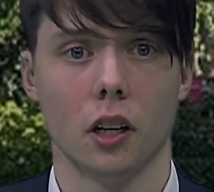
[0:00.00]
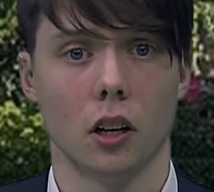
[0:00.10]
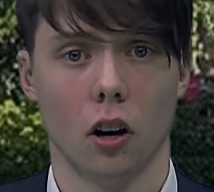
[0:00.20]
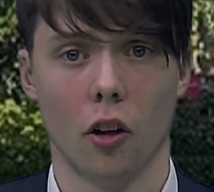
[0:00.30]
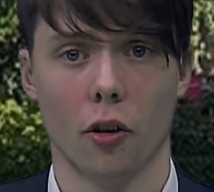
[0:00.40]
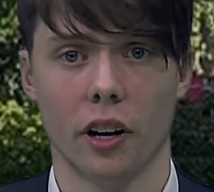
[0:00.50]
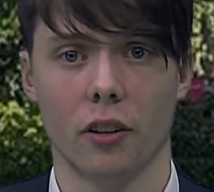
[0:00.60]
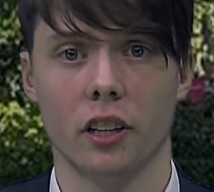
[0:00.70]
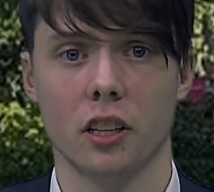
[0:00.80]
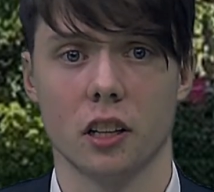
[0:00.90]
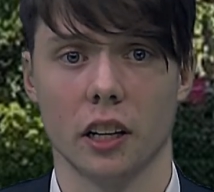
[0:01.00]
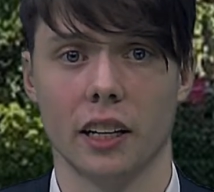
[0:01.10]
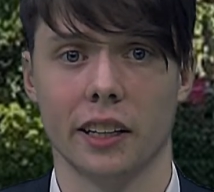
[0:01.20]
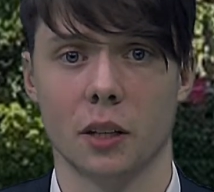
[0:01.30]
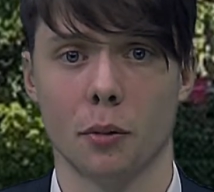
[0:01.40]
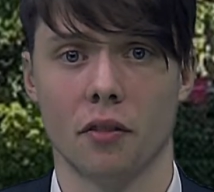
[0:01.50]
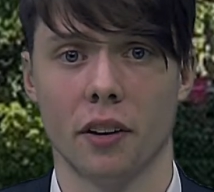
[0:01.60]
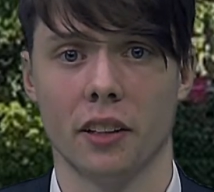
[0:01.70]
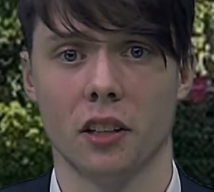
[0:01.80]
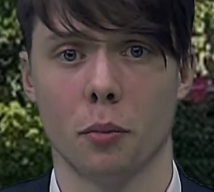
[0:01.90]
Other areas likely to be
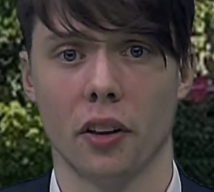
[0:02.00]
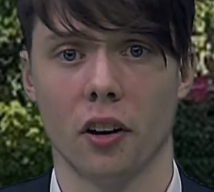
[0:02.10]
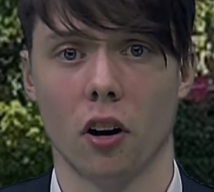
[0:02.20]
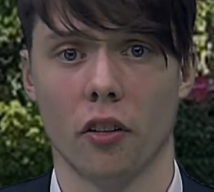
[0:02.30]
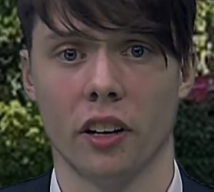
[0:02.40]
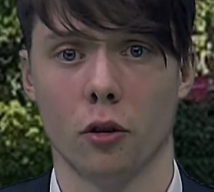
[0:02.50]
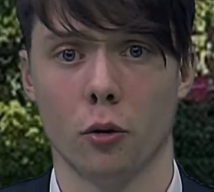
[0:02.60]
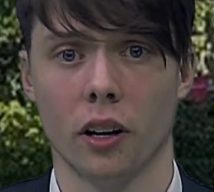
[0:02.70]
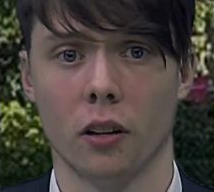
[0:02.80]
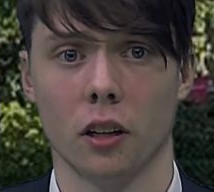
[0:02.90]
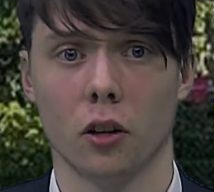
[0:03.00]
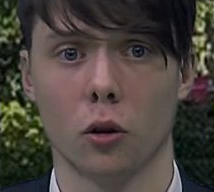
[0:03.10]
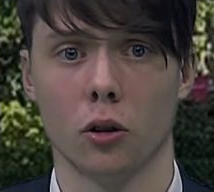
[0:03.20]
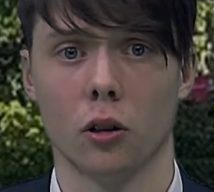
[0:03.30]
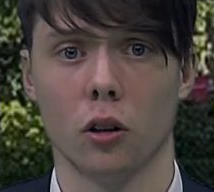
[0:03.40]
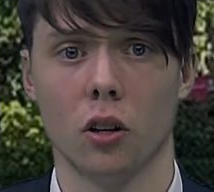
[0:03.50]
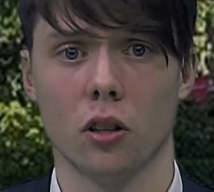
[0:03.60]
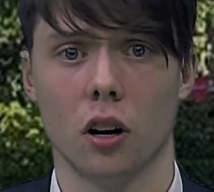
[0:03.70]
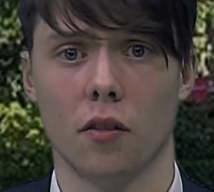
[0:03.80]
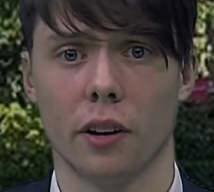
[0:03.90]
affected by the REUL include laws
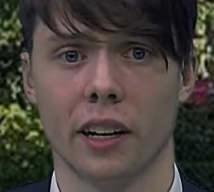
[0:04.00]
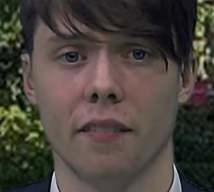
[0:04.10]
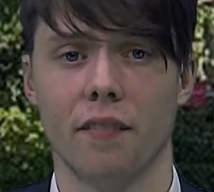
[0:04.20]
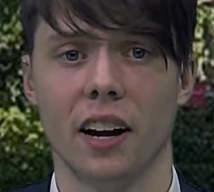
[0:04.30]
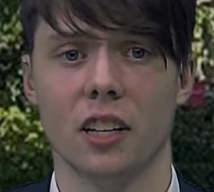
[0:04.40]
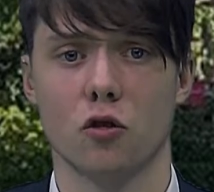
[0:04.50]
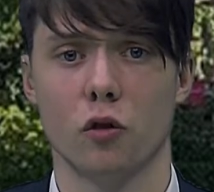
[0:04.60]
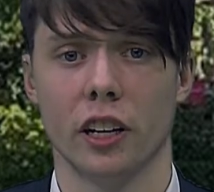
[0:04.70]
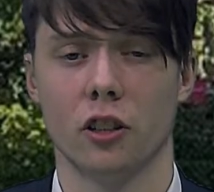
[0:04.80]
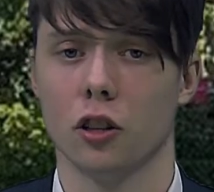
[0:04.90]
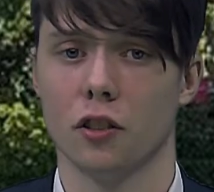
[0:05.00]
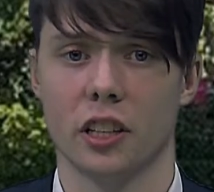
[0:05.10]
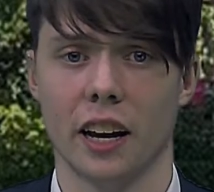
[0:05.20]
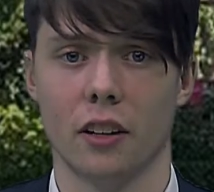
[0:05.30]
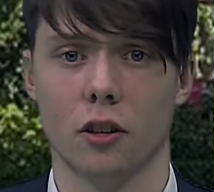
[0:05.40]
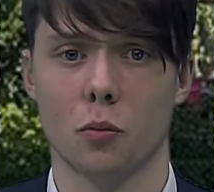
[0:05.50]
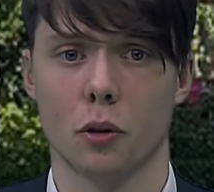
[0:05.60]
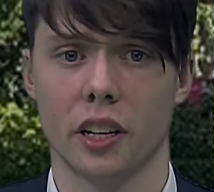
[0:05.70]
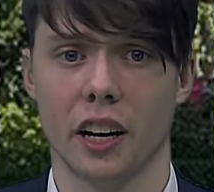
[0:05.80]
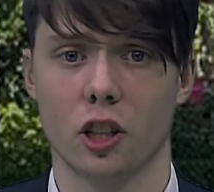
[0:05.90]
covering a vast range of standards,
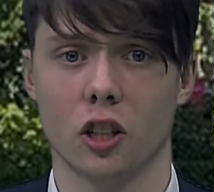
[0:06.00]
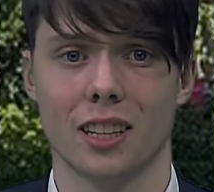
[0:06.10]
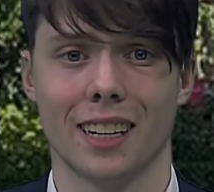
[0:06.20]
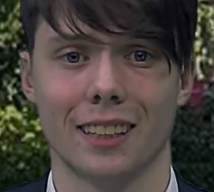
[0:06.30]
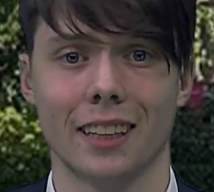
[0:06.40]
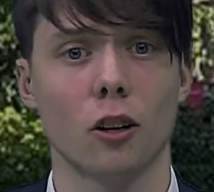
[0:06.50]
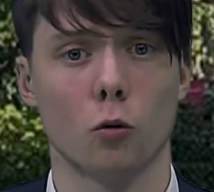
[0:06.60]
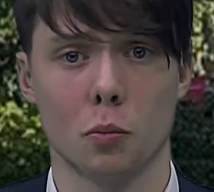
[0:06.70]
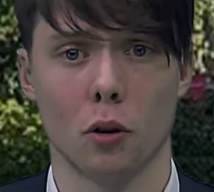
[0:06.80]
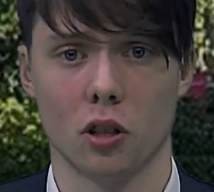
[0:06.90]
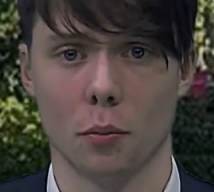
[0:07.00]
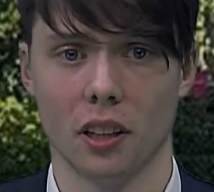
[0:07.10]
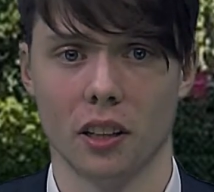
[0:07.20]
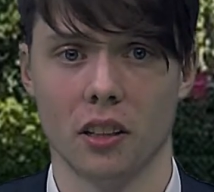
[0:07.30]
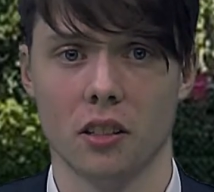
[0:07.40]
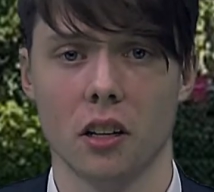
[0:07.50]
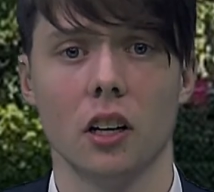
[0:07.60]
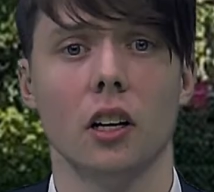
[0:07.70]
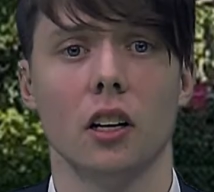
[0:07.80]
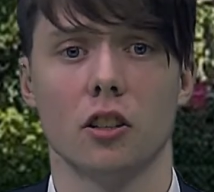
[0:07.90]
protections and legal responsibilities,
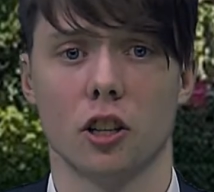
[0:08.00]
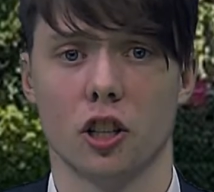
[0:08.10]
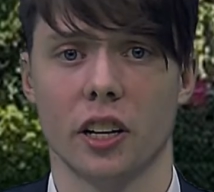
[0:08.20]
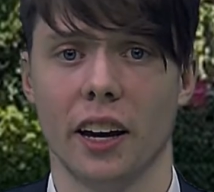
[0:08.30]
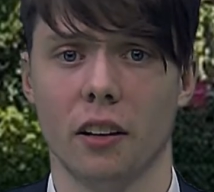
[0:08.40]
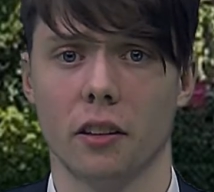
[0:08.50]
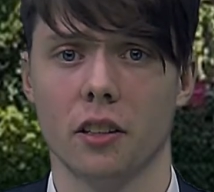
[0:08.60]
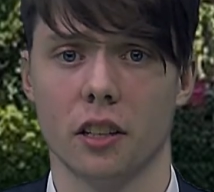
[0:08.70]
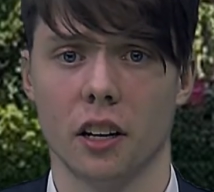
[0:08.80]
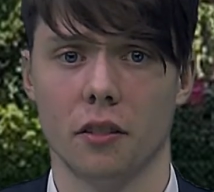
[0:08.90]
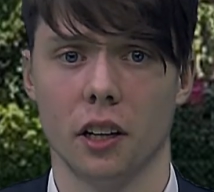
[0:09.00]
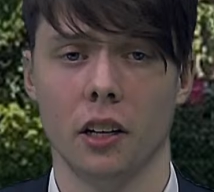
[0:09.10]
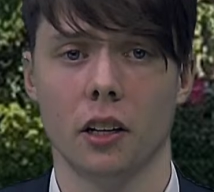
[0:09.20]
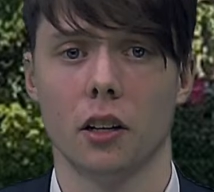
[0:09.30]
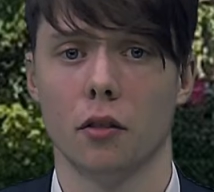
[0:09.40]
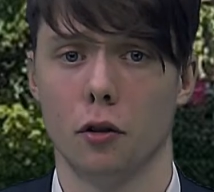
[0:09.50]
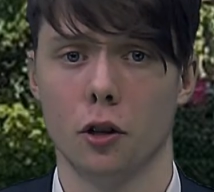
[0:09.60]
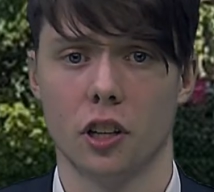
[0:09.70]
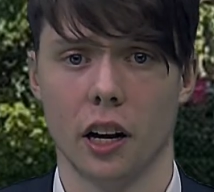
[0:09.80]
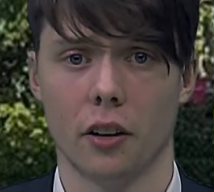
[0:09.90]
such as health and safety, food
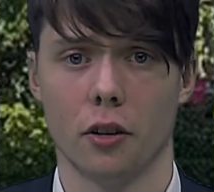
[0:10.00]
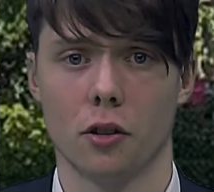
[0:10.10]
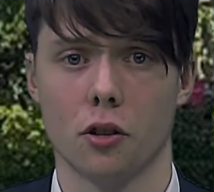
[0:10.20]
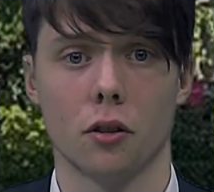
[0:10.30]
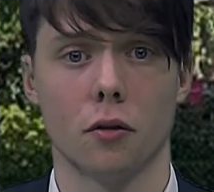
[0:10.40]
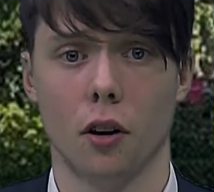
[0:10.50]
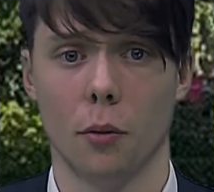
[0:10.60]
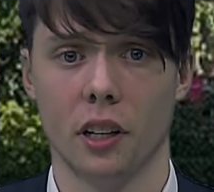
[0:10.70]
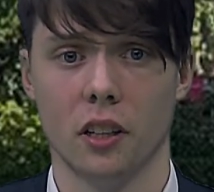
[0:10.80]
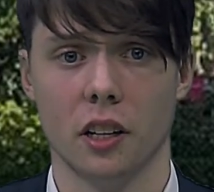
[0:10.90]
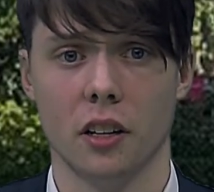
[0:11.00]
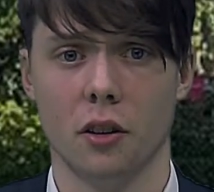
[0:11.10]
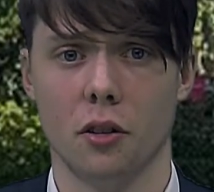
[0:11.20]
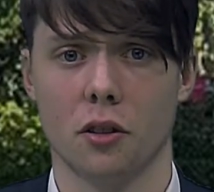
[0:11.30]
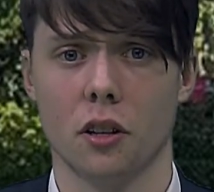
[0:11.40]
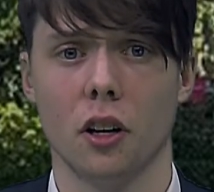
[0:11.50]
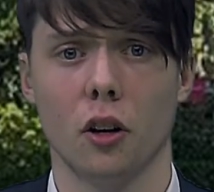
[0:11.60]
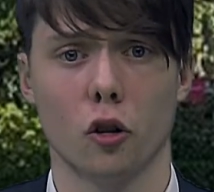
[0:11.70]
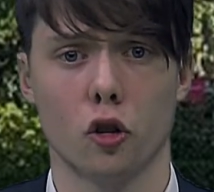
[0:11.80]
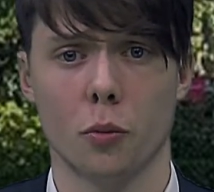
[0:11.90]
standards, farming standards,
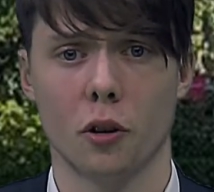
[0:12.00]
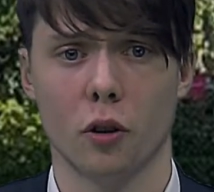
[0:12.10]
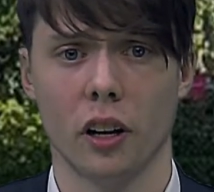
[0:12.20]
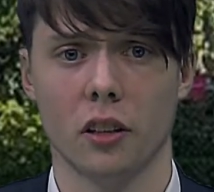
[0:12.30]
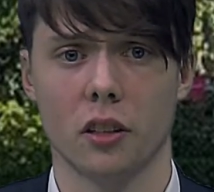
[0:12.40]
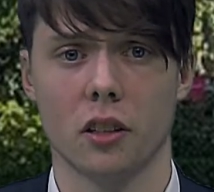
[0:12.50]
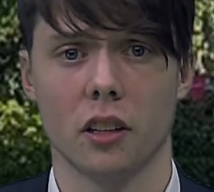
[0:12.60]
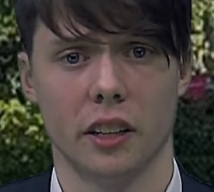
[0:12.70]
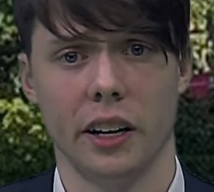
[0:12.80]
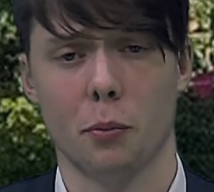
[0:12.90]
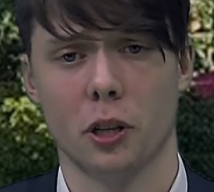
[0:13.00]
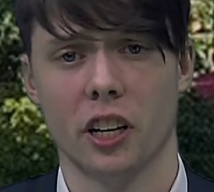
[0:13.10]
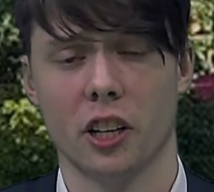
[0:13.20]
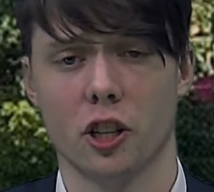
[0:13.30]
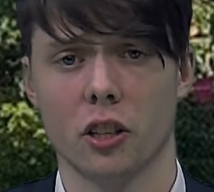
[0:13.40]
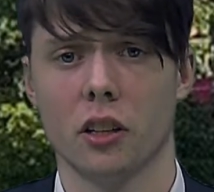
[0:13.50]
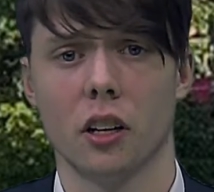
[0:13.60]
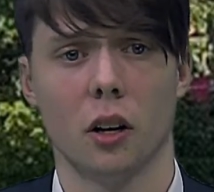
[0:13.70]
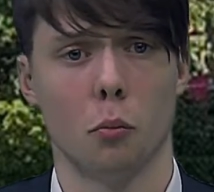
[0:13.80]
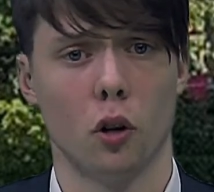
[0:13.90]
consumer rights, data protection,
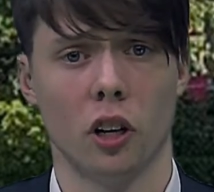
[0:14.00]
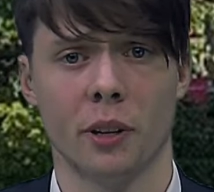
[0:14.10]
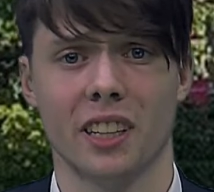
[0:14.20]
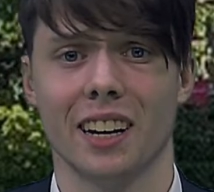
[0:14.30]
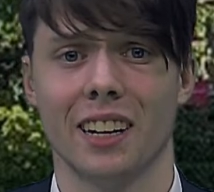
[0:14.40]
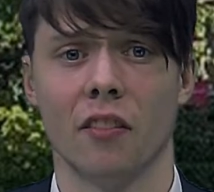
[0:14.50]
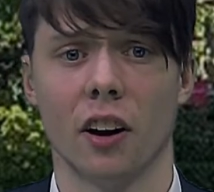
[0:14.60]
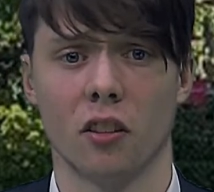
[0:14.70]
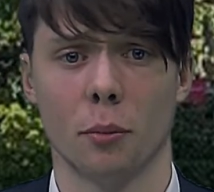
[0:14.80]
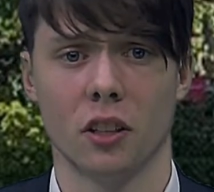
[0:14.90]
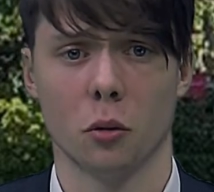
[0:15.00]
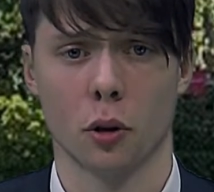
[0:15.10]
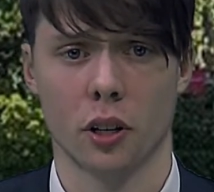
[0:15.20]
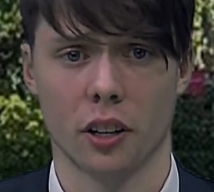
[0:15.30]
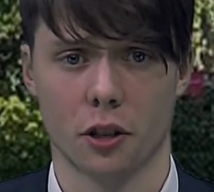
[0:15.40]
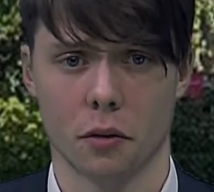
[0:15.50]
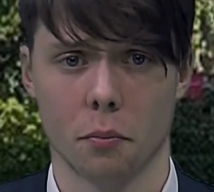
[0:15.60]
employment and environmental protection.